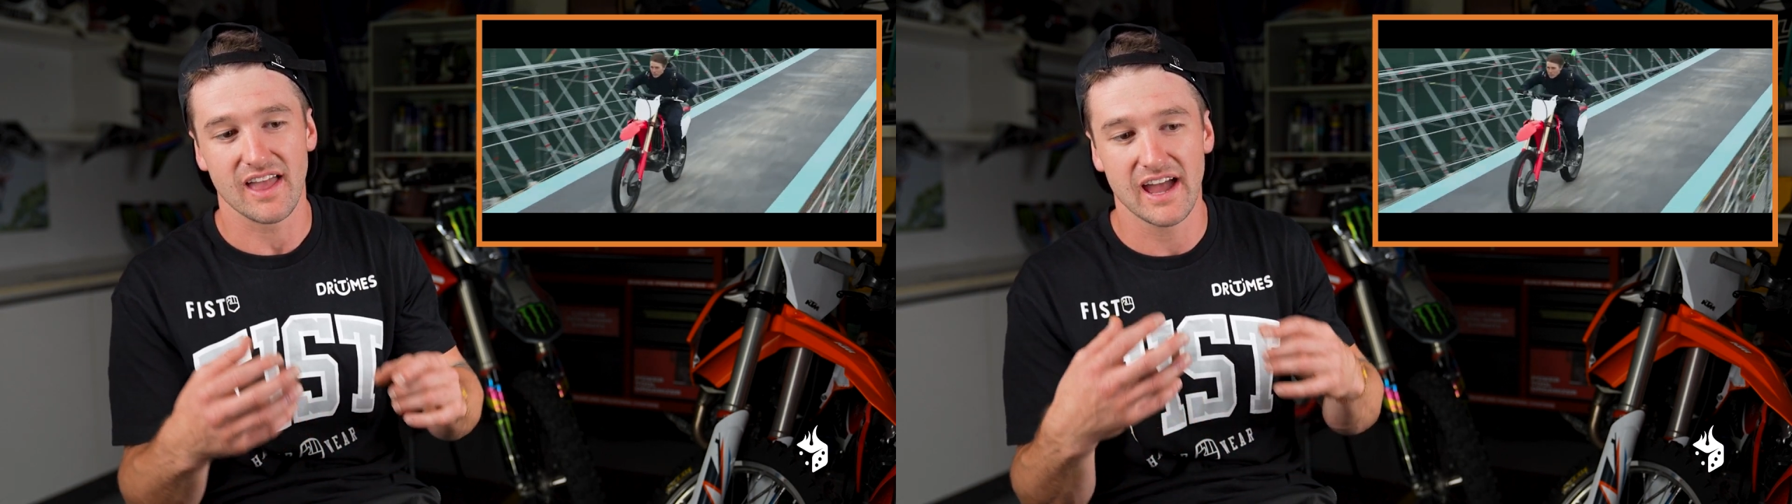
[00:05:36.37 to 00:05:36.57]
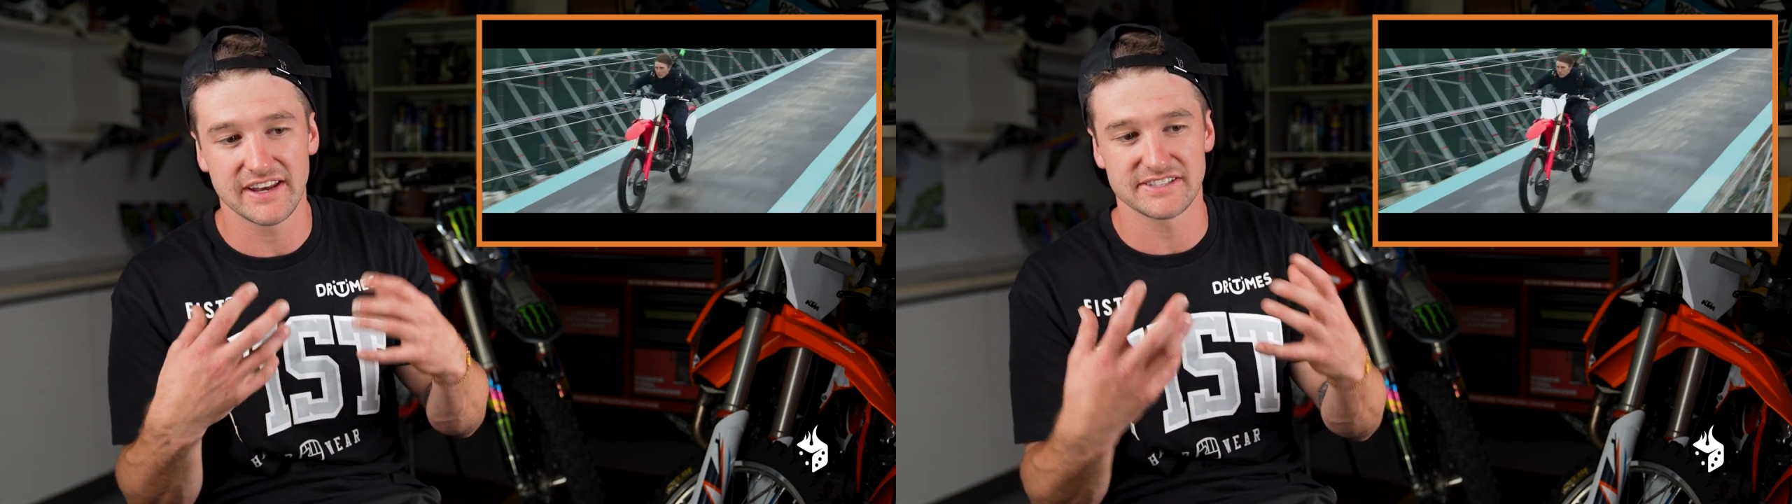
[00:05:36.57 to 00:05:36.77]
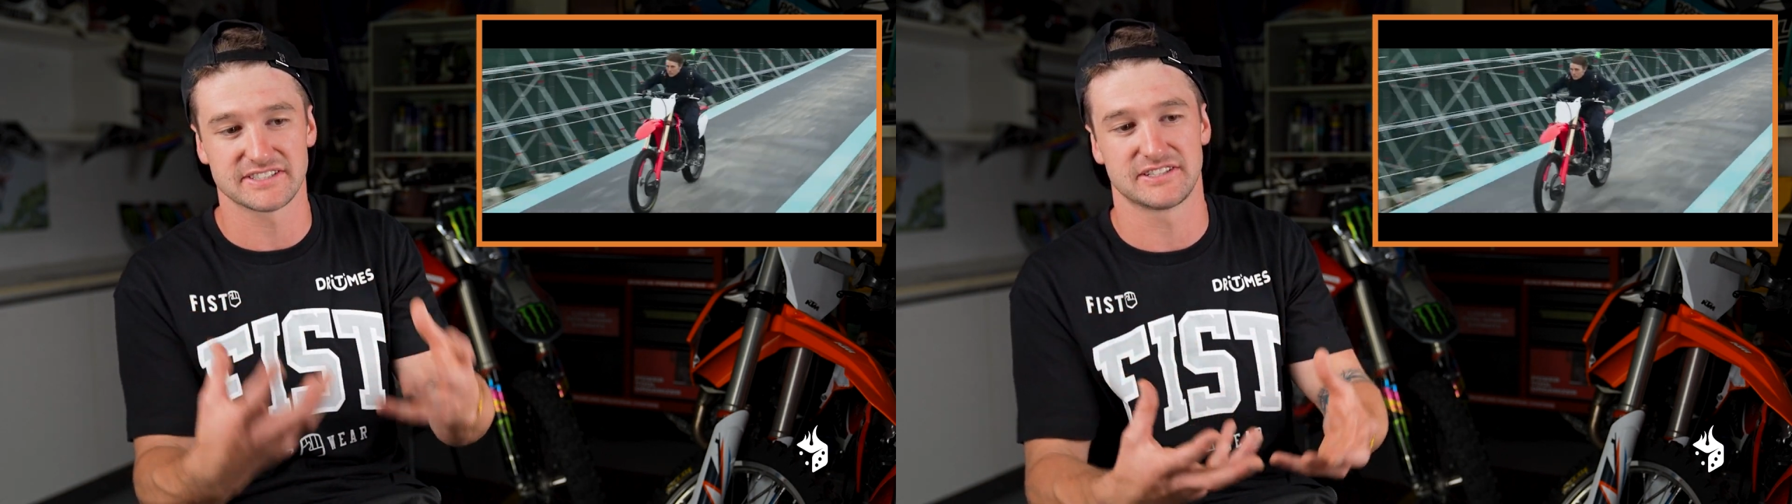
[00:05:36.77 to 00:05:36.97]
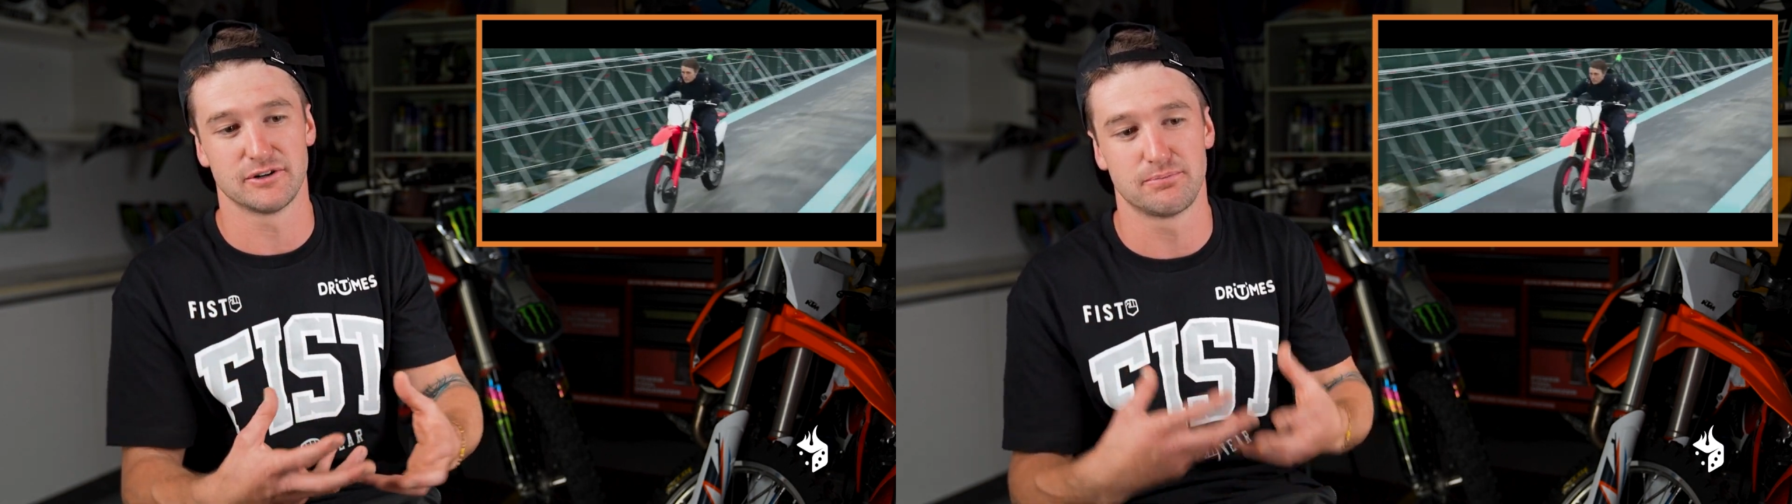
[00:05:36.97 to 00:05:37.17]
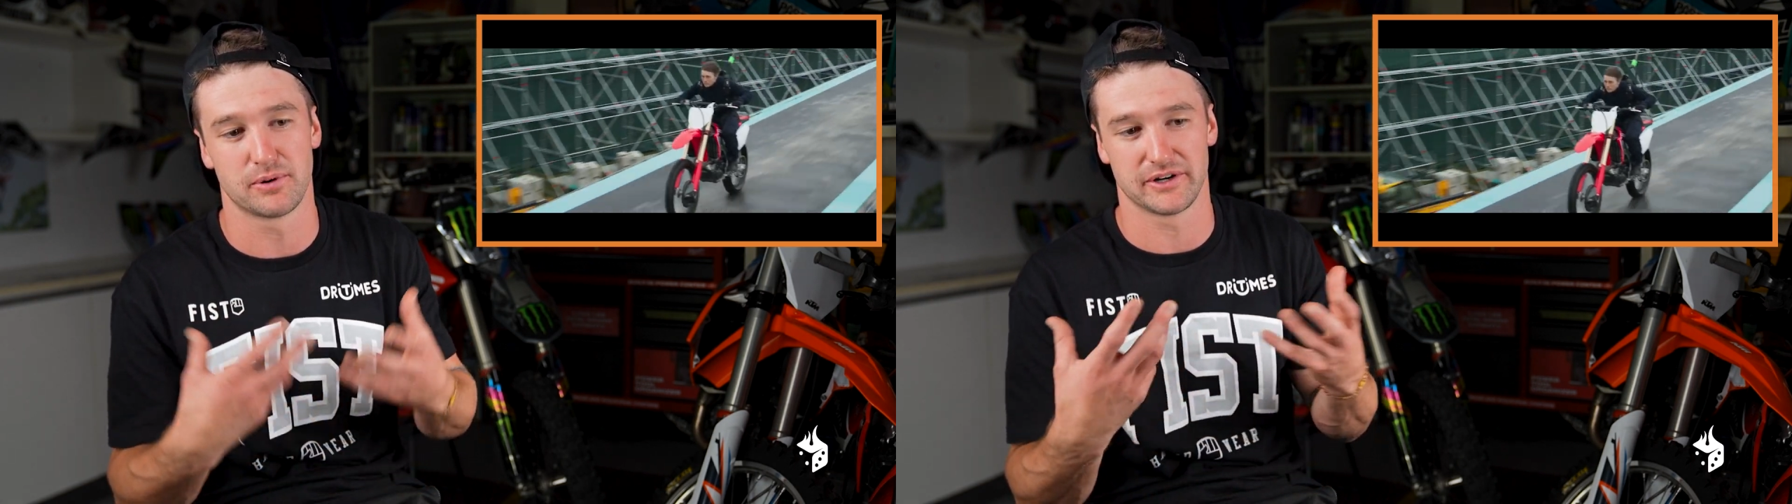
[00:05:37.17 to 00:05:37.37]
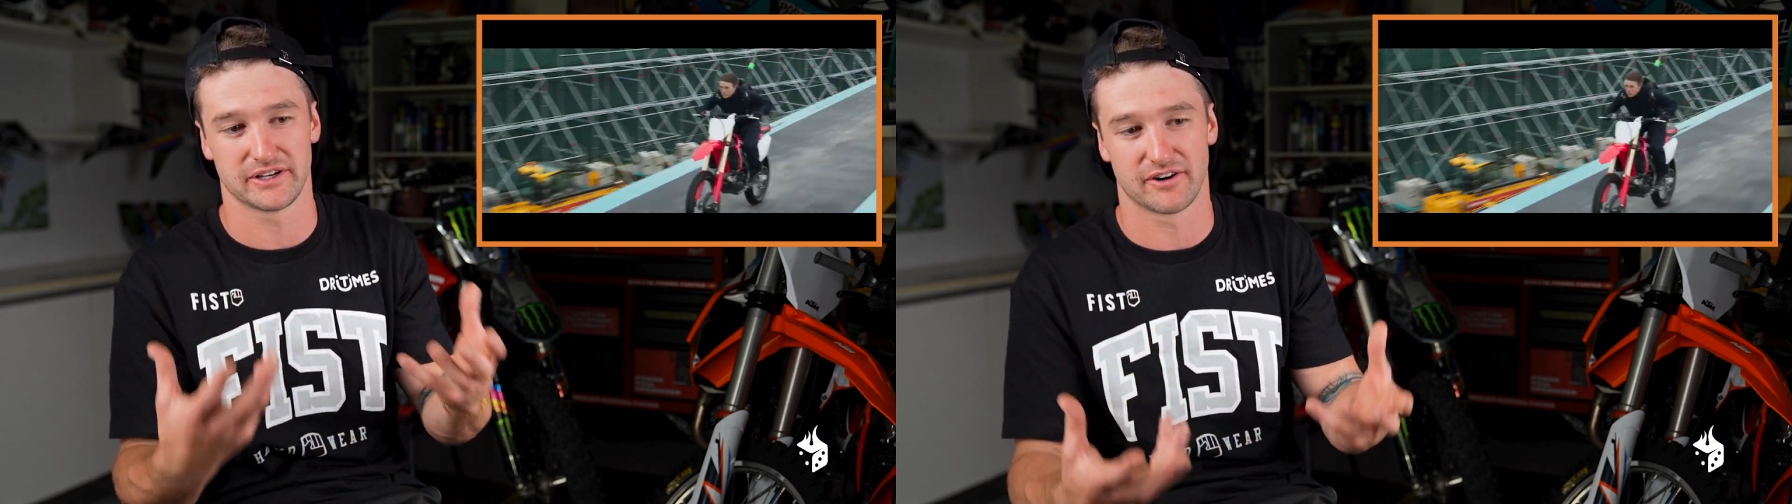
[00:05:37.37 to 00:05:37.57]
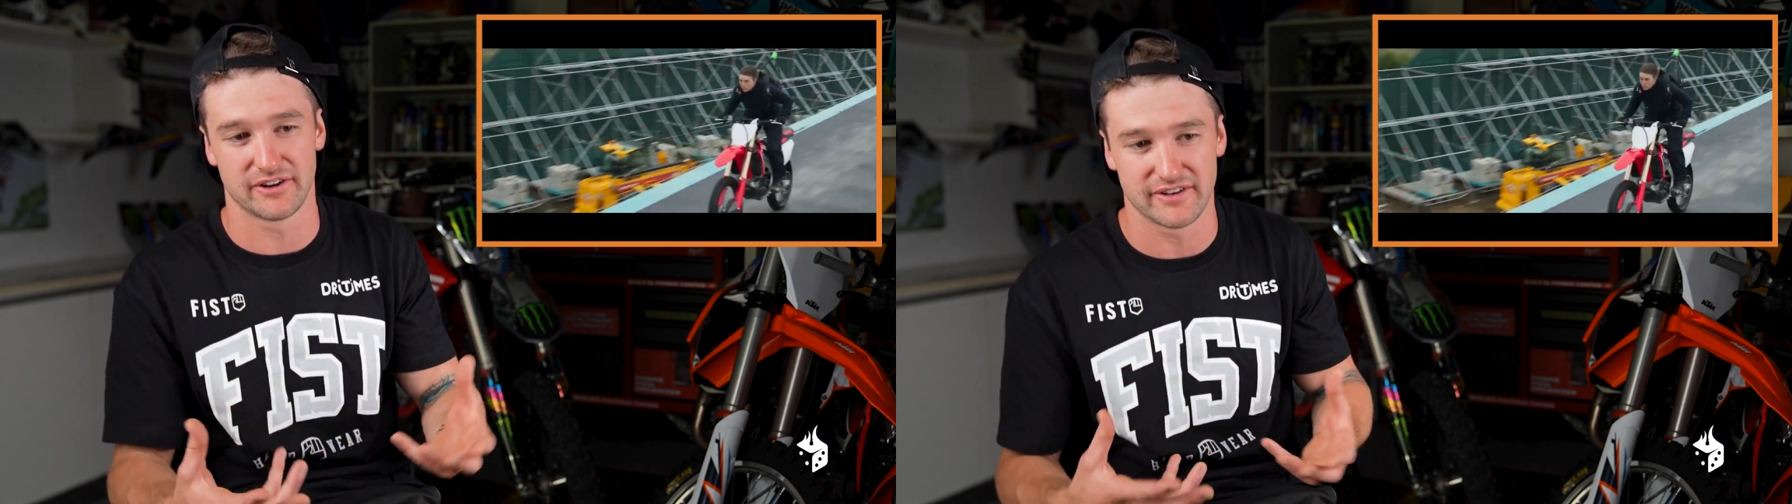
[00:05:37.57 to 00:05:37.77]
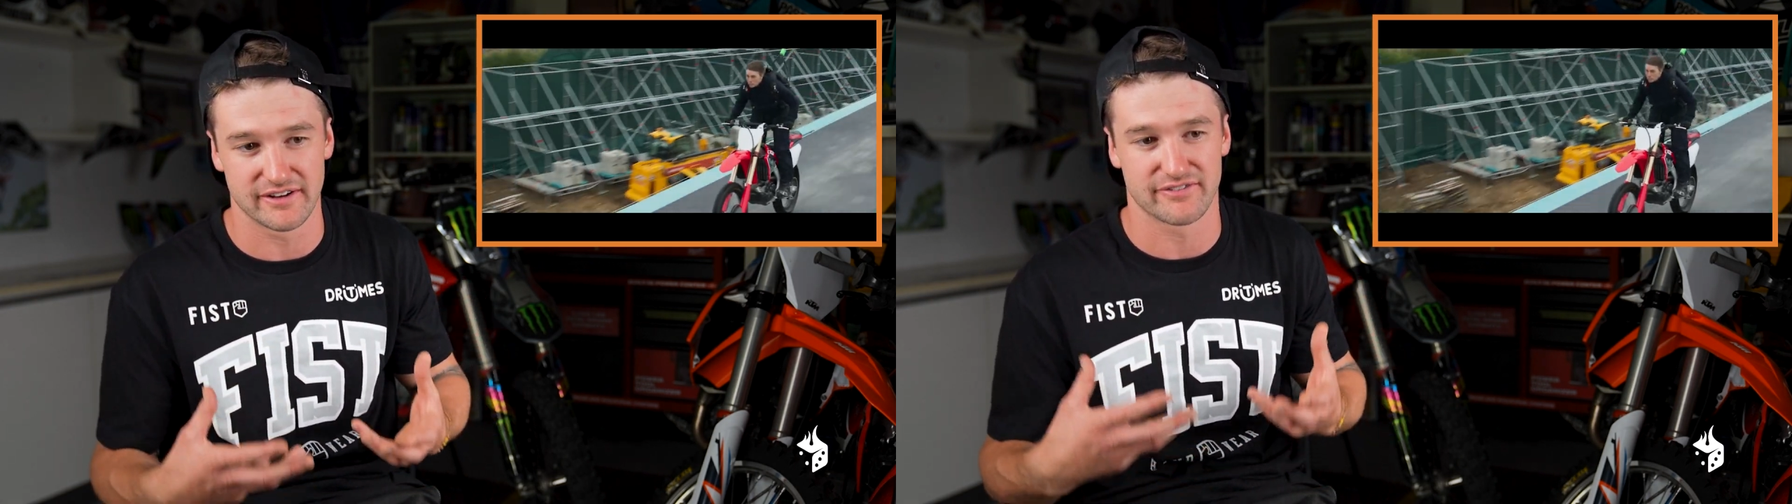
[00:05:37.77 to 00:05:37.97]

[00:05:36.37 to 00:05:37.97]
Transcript: and he's still putting on a